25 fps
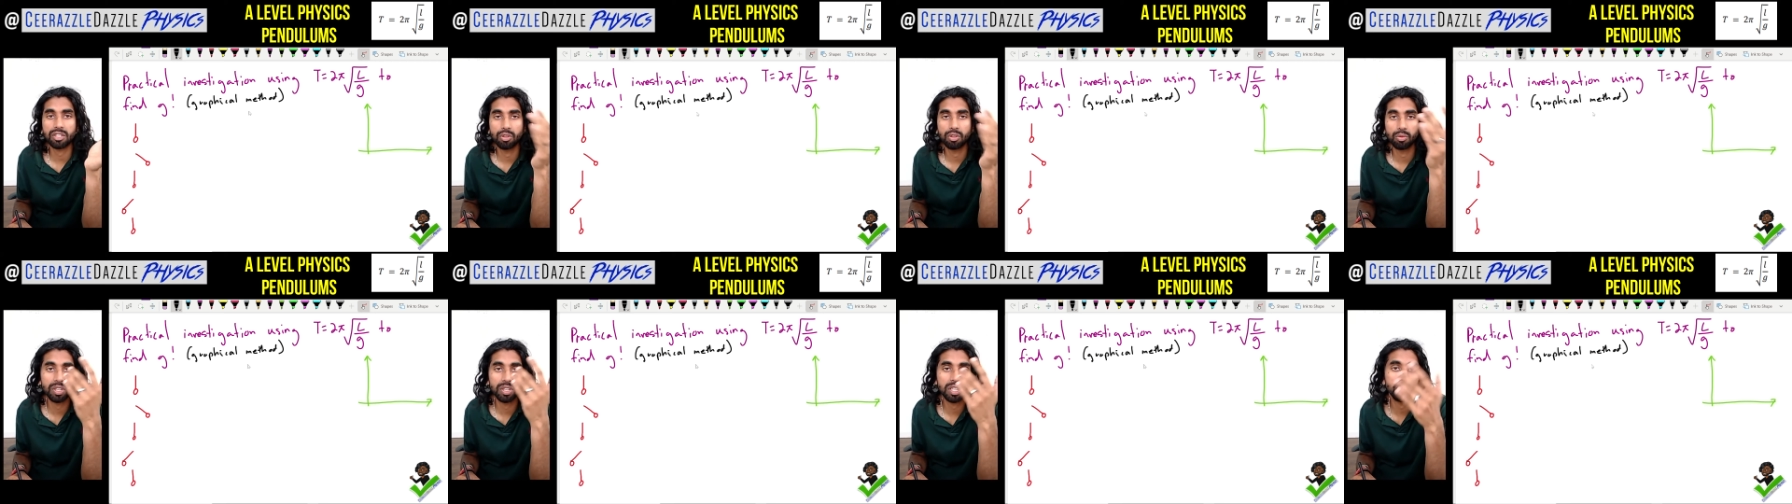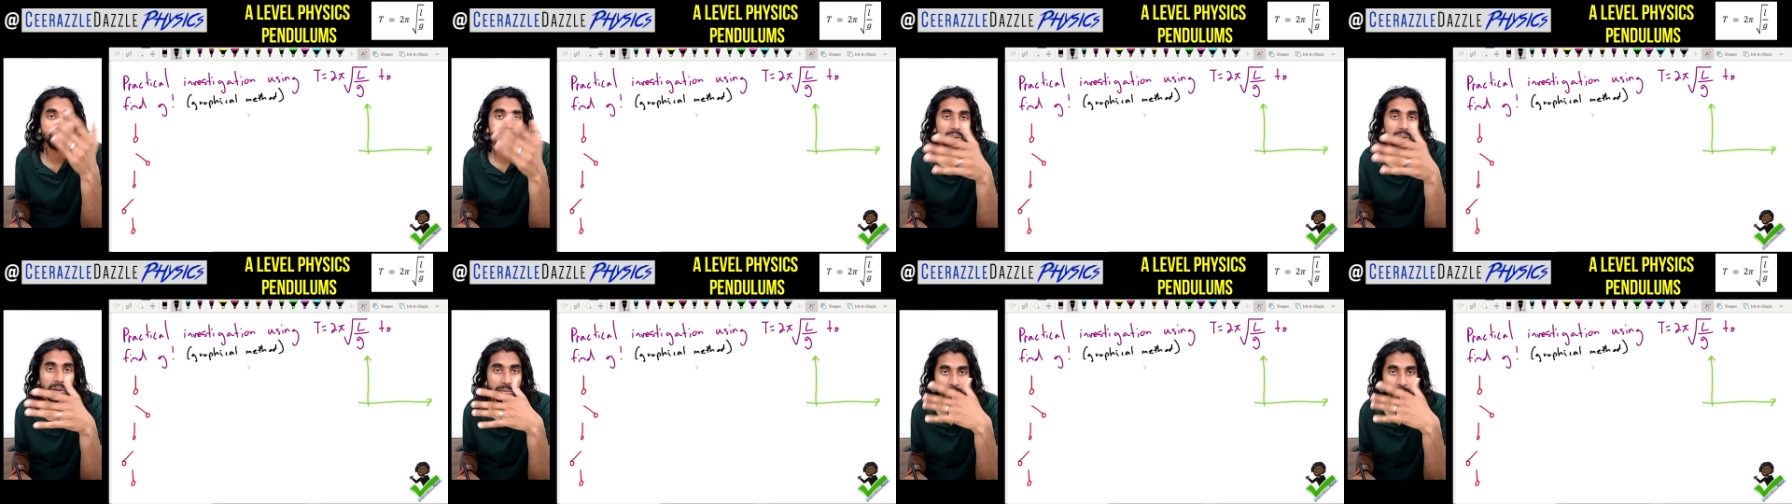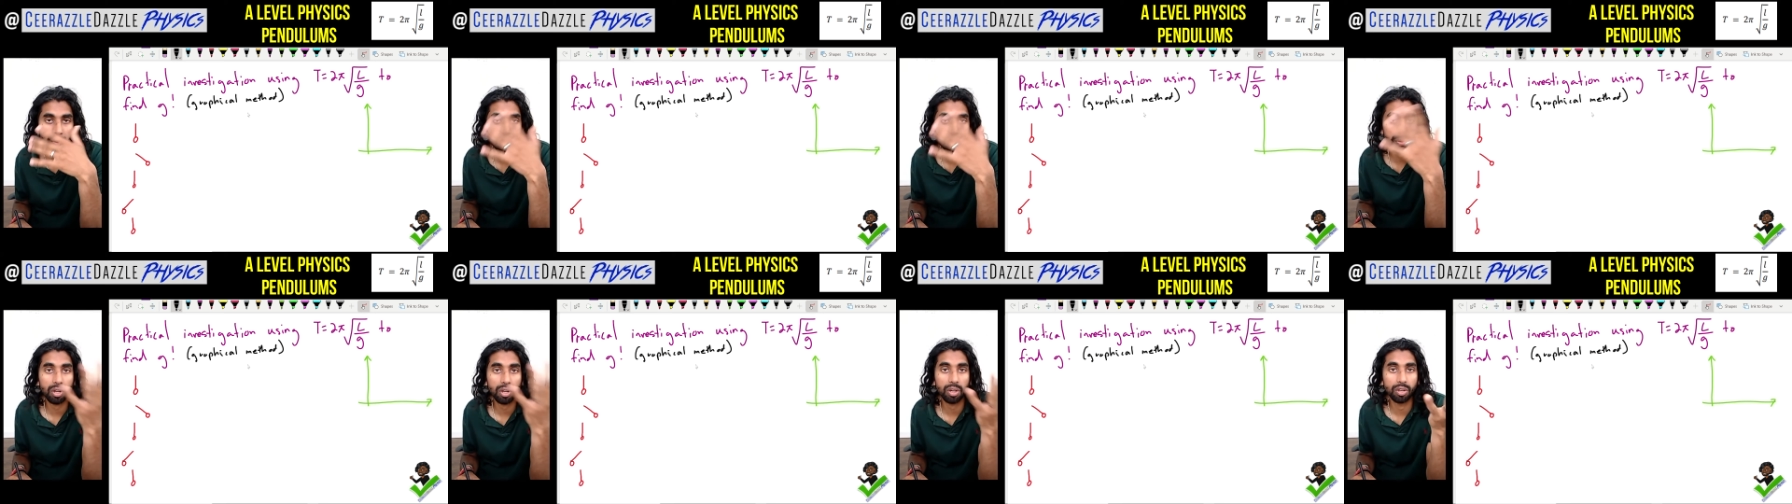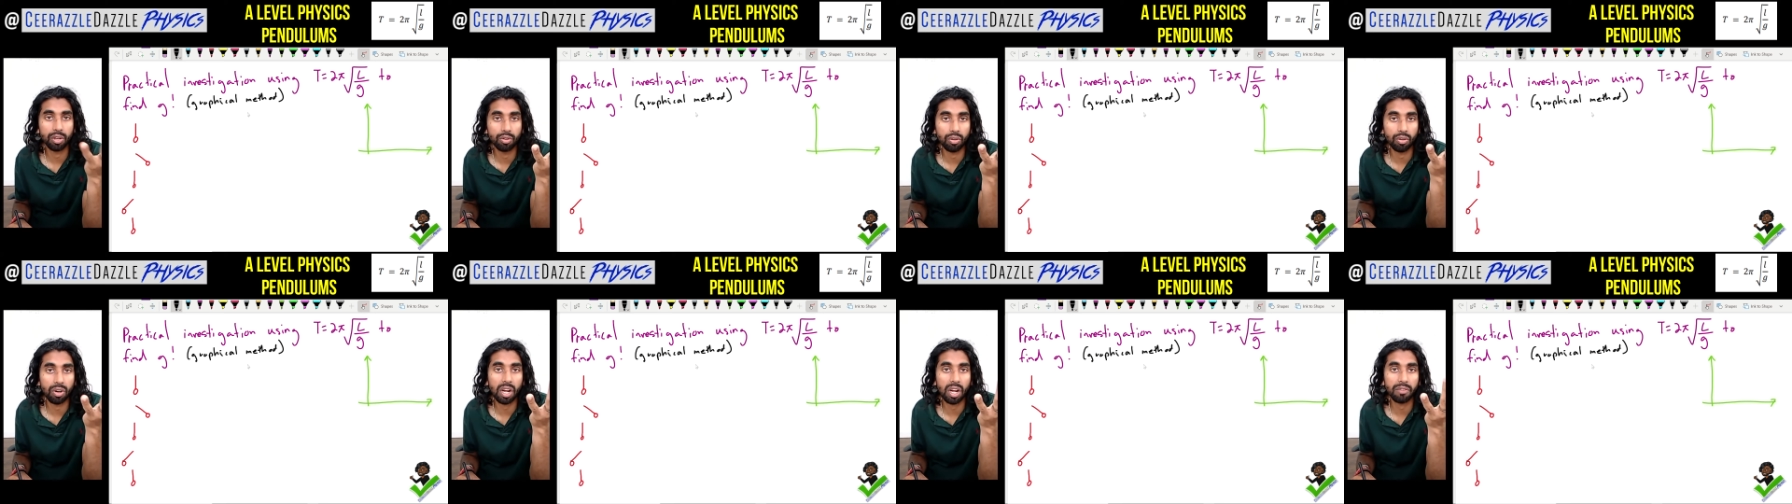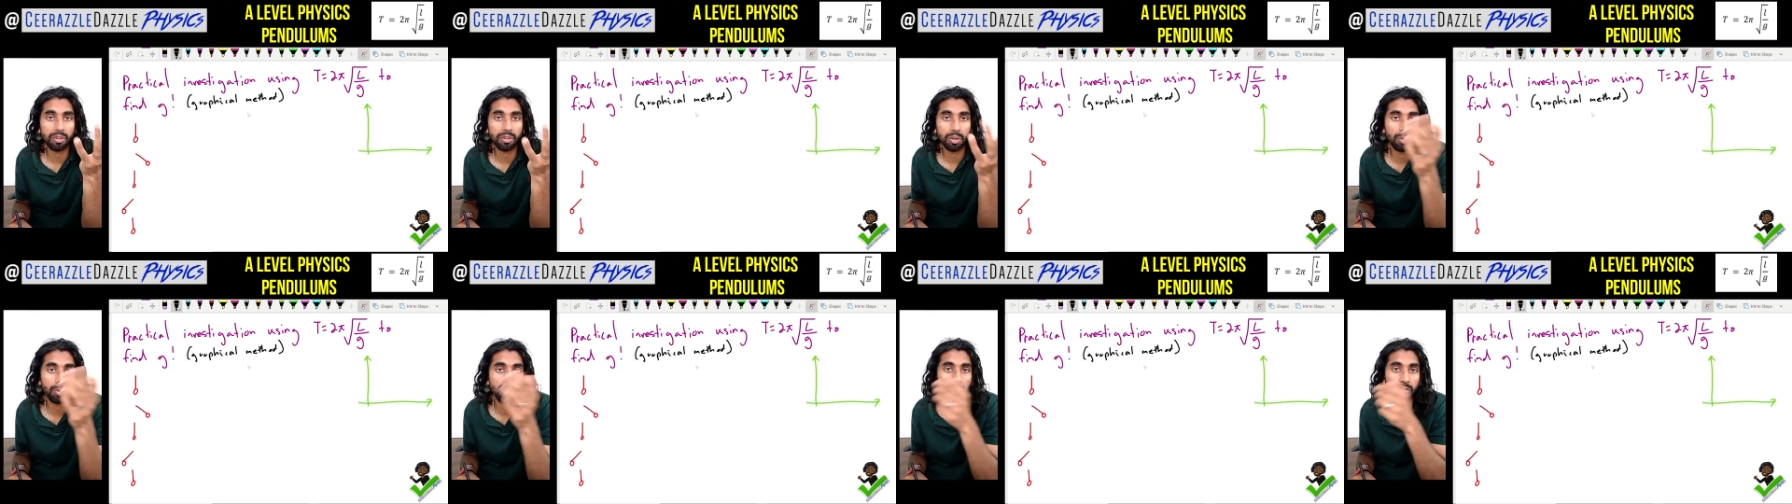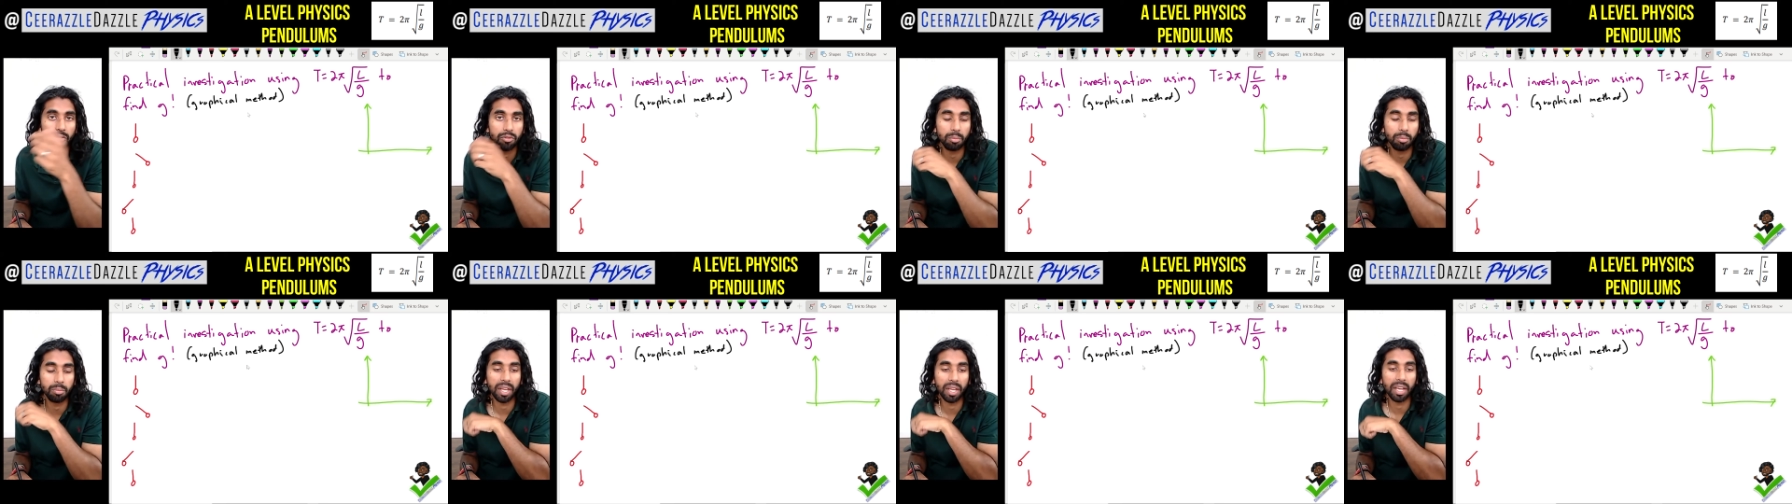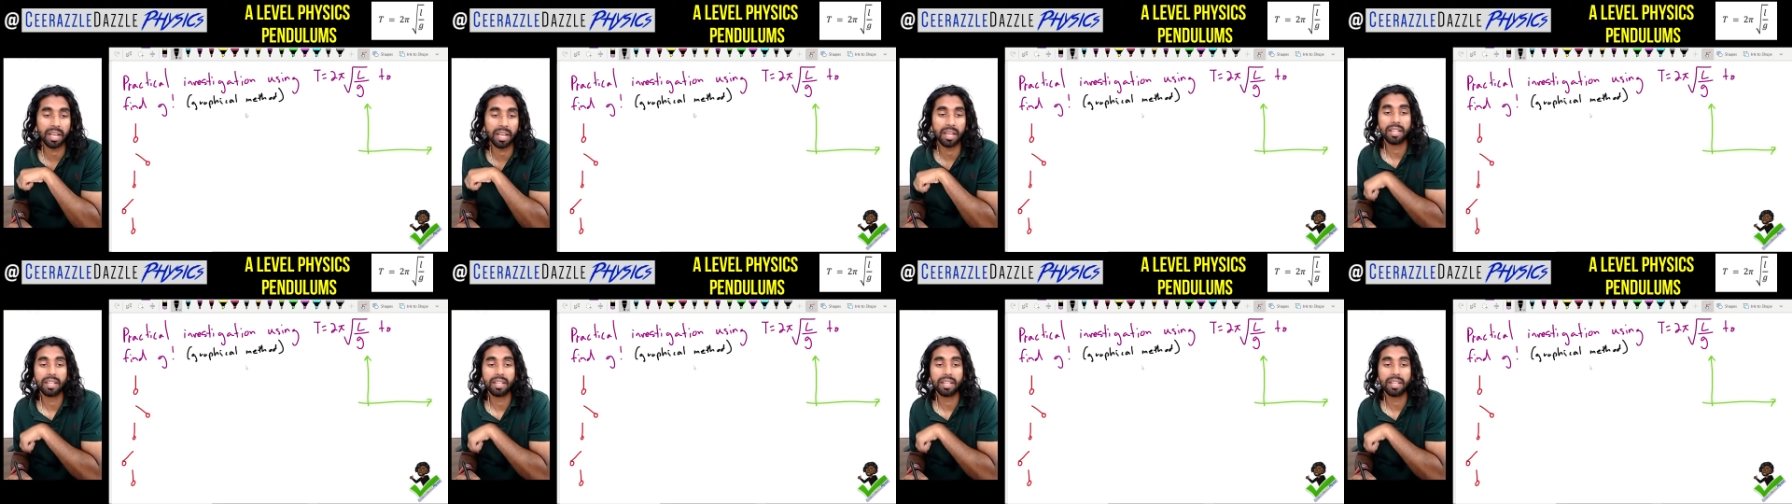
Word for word: you'll need to be able to plot a graph and work from there.